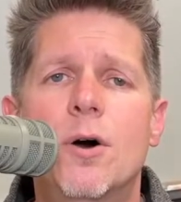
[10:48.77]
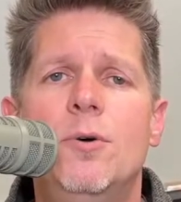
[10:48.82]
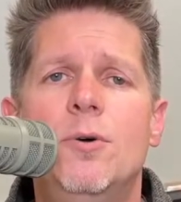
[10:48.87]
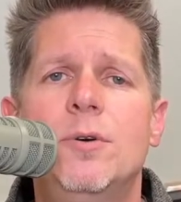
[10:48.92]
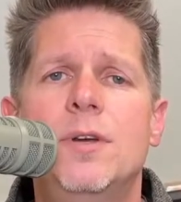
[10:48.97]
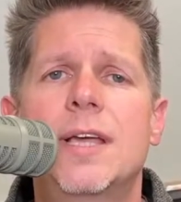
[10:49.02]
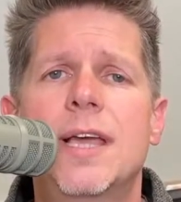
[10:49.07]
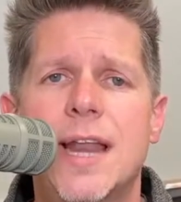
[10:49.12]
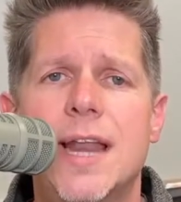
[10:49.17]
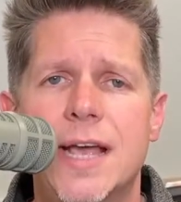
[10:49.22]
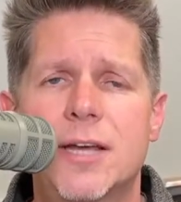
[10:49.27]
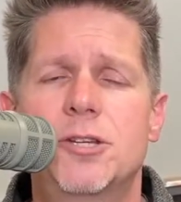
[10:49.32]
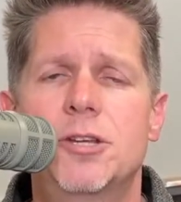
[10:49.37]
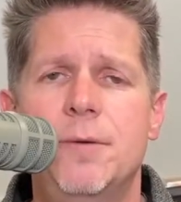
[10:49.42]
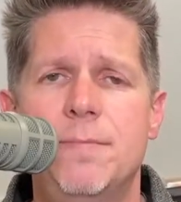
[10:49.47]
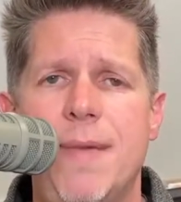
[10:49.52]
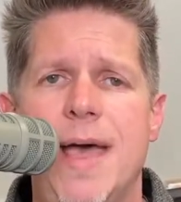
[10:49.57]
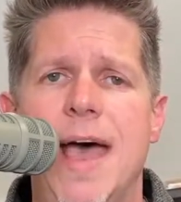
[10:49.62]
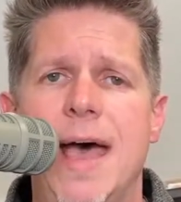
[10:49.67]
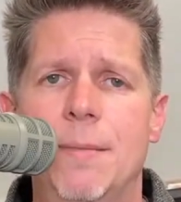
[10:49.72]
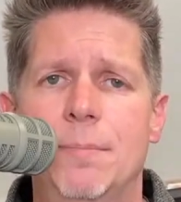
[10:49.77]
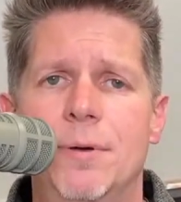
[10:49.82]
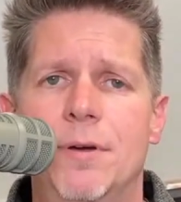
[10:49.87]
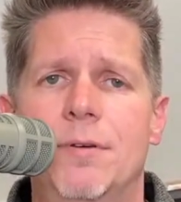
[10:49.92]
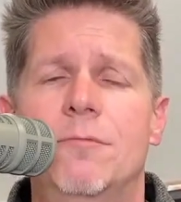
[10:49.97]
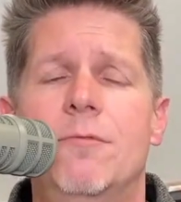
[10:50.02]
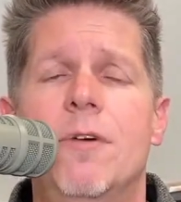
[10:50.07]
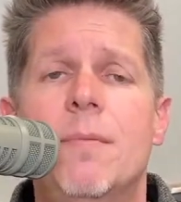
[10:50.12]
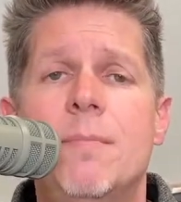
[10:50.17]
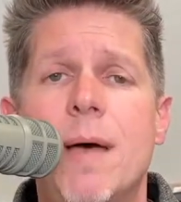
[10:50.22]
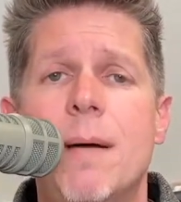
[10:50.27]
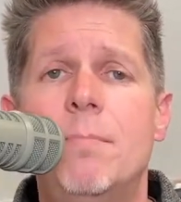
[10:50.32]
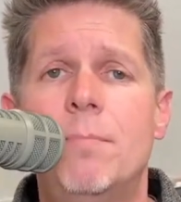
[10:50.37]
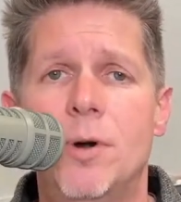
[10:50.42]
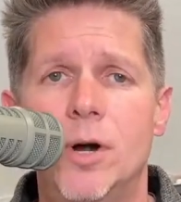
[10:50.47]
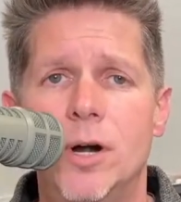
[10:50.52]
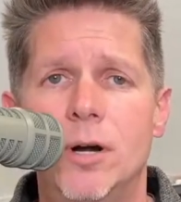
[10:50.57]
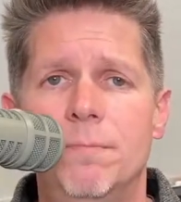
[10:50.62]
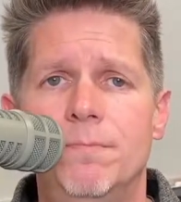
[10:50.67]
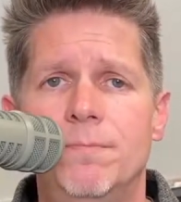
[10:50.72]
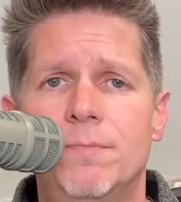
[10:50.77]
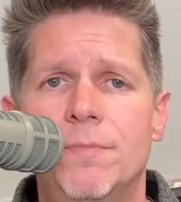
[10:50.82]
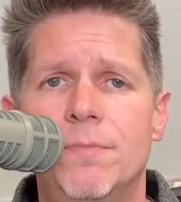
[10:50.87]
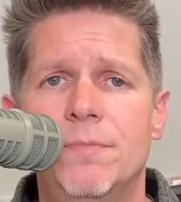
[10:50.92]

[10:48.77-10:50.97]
own connection map, remember,